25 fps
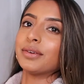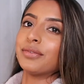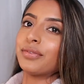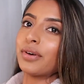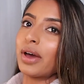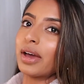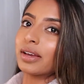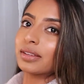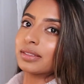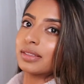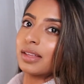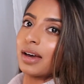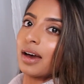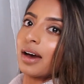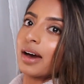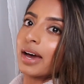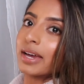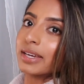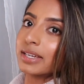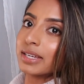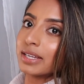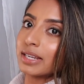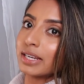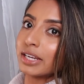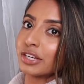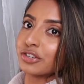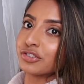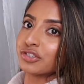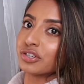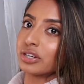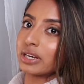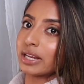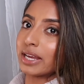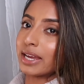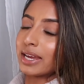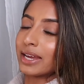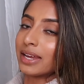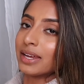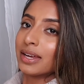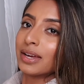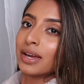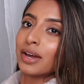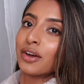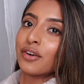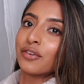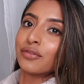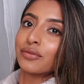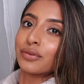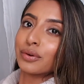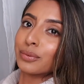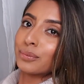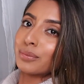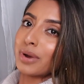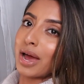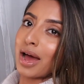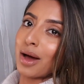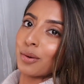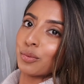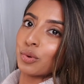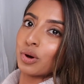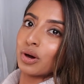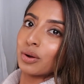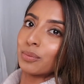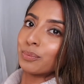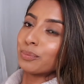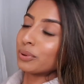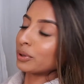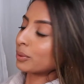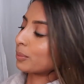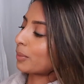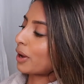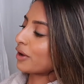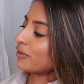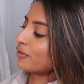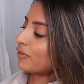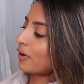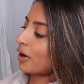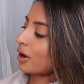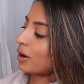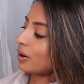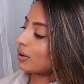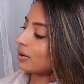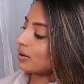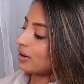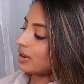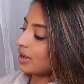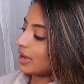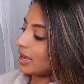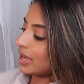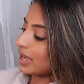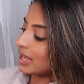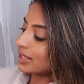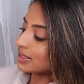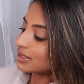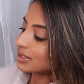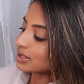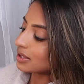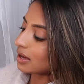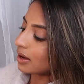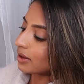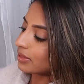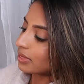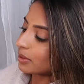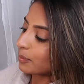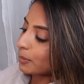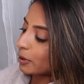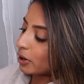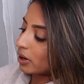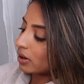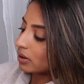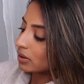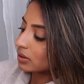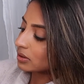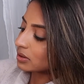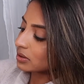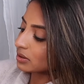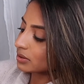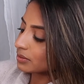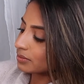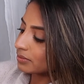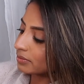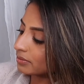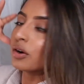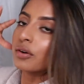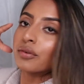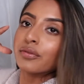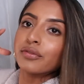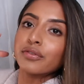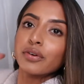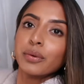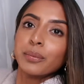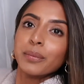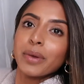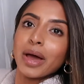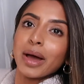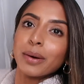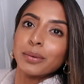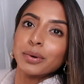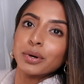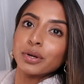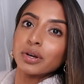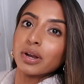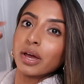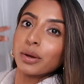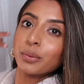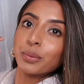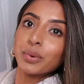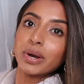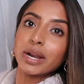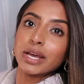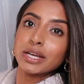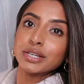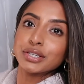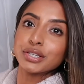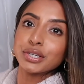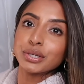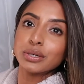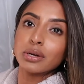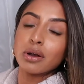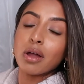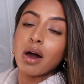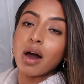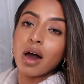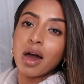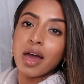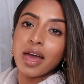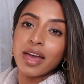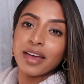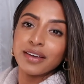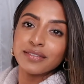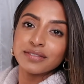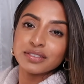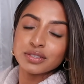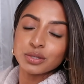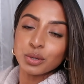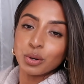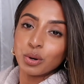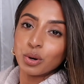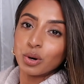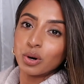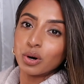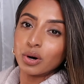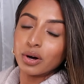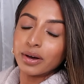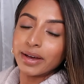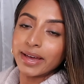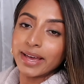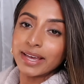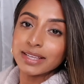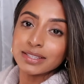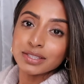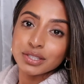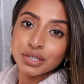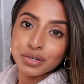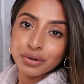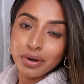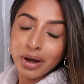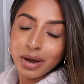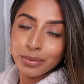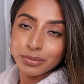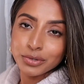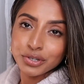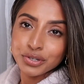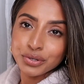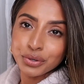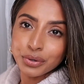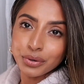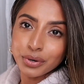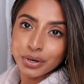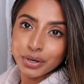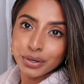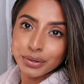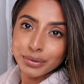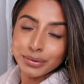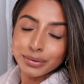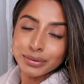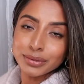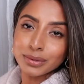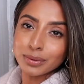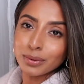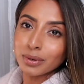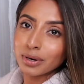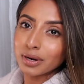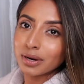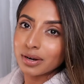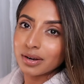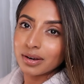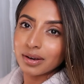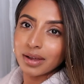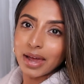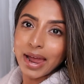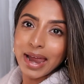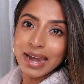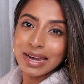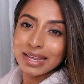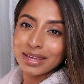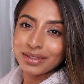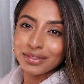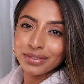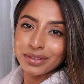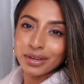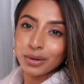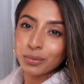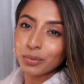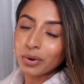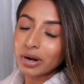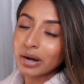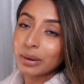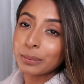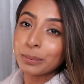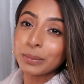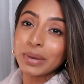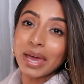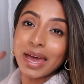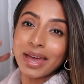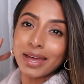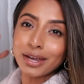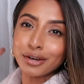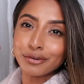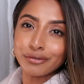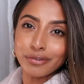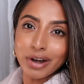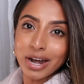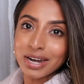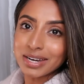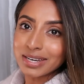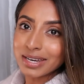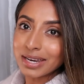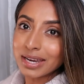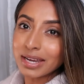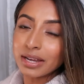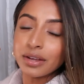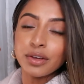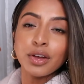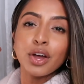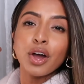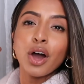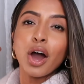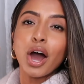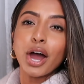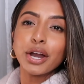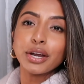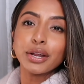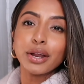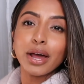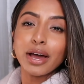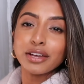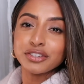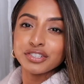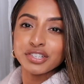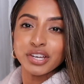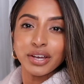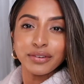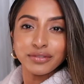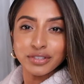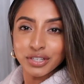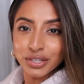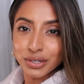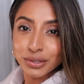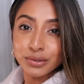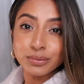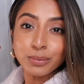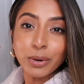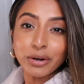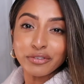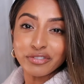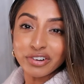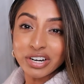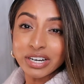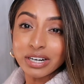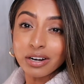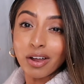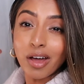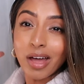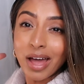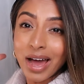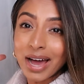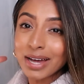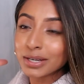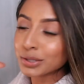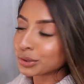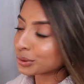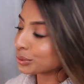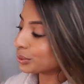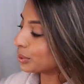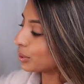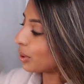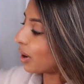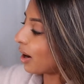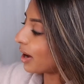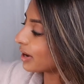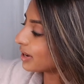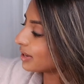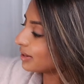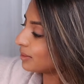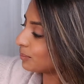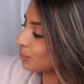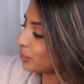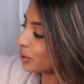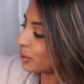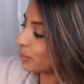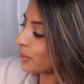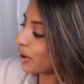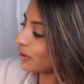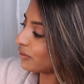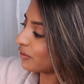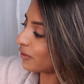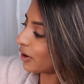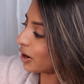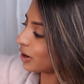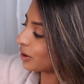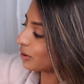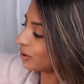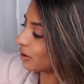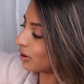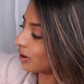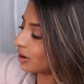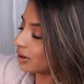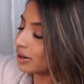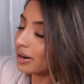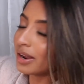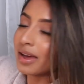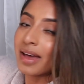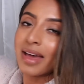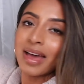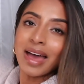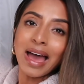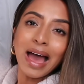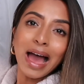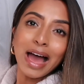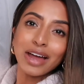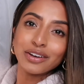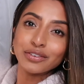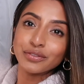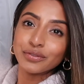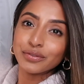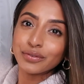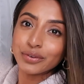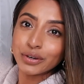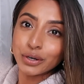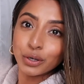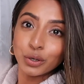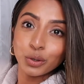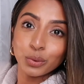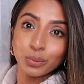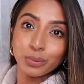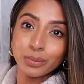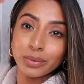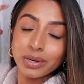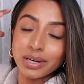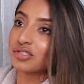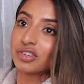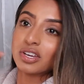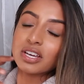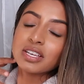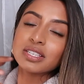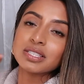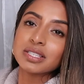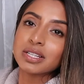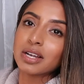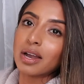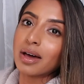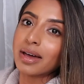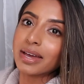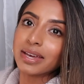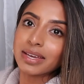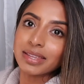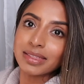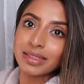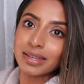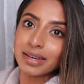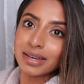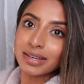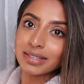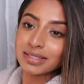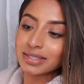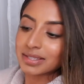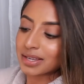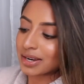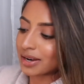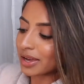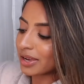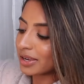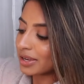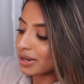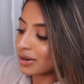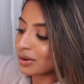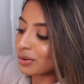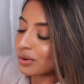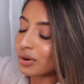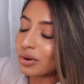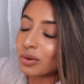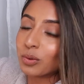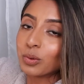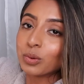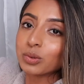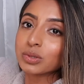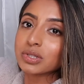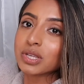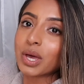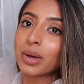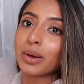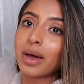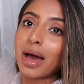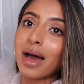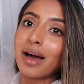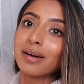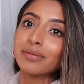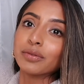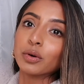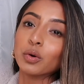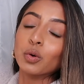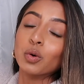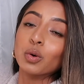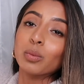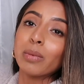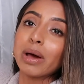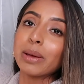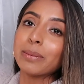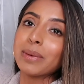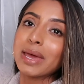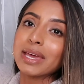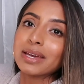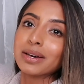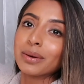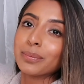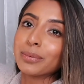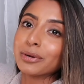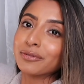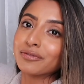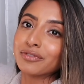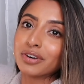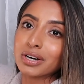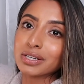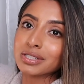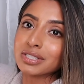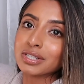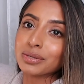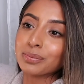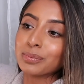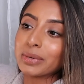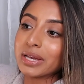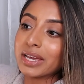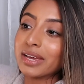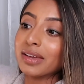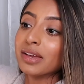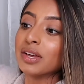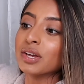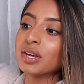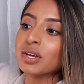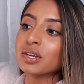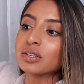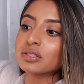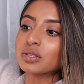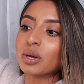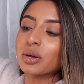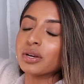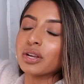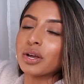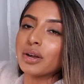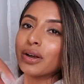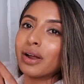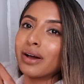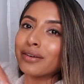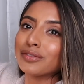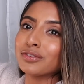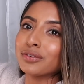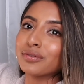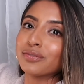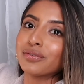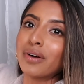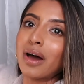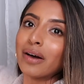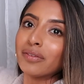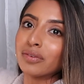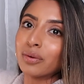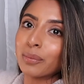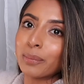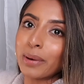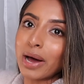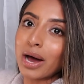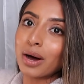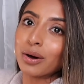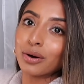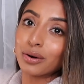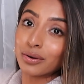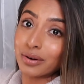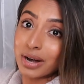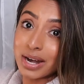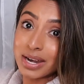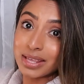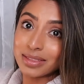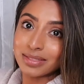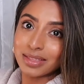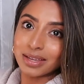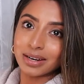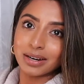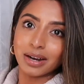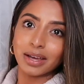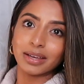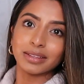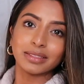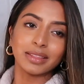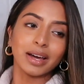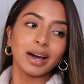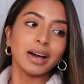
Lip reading: the fact that I could literally from now on put my phone inside the box. From now on, like when I do lives or Instagram tutorials or anything where I'm getting ready, I don't actually have to use my ring light at all. I can put my phone on and film just like this, and I can also have all my makeup in front of me, so I don't have to faff about or anything like